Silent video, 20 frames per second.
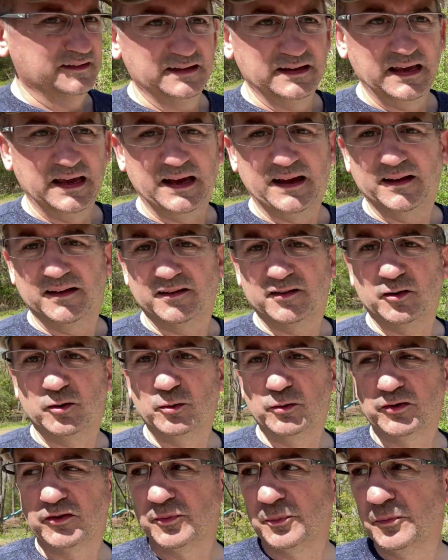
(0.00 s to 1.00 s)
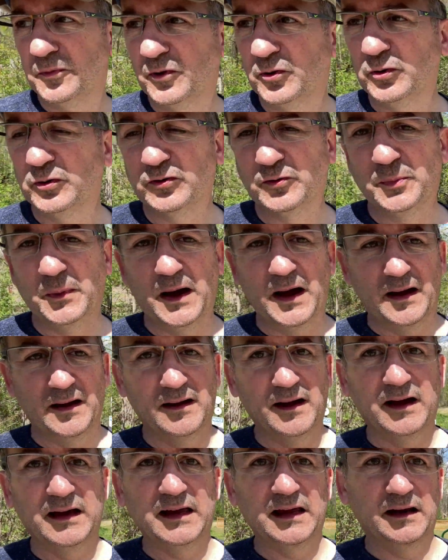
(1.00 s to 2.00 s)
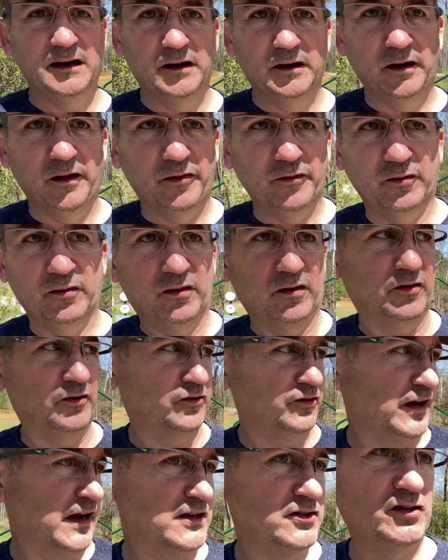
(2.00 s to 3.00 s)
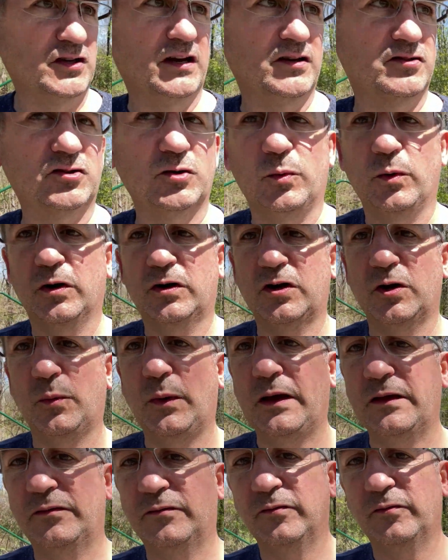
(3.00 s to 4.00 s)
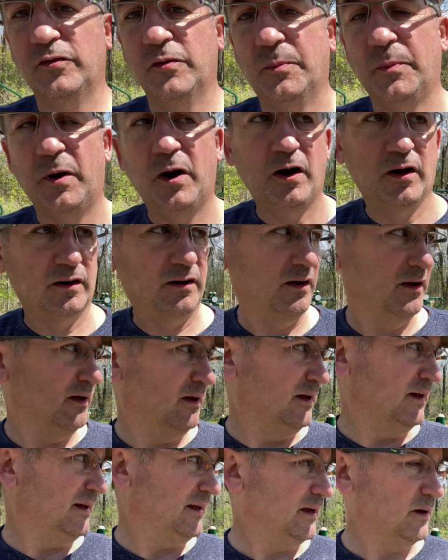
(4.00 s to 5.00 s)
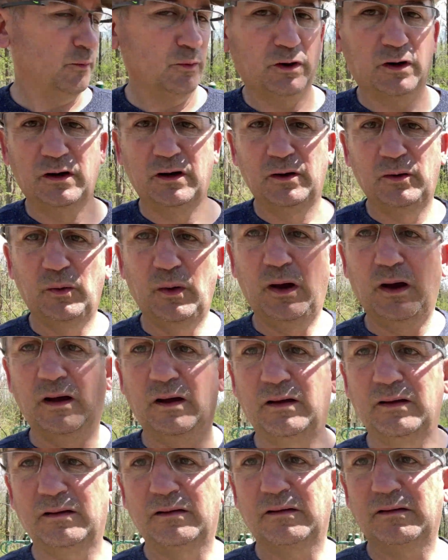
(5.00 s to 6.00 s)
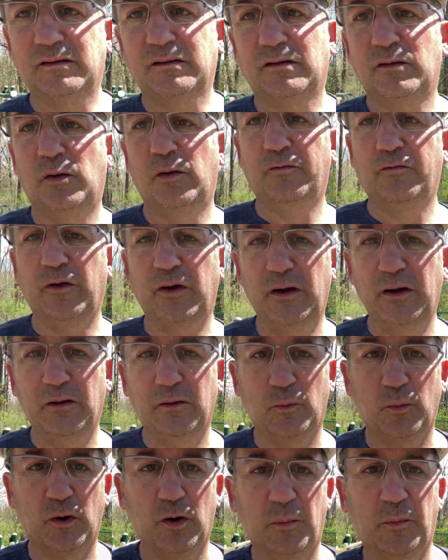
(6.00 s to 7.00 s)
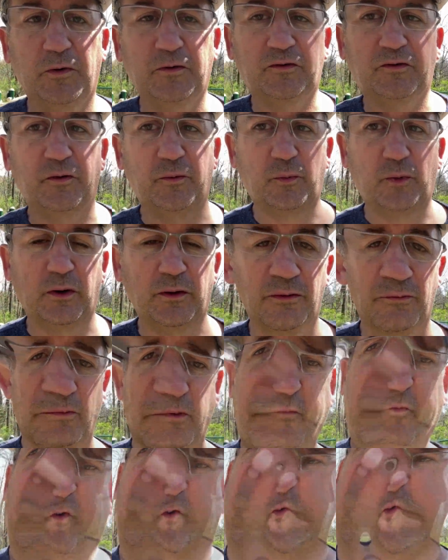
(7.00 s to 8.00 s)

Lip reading: Yeah, cool spot. Again, another little station as you work your way through the park. And we're going to go over here, and we're almost to where the river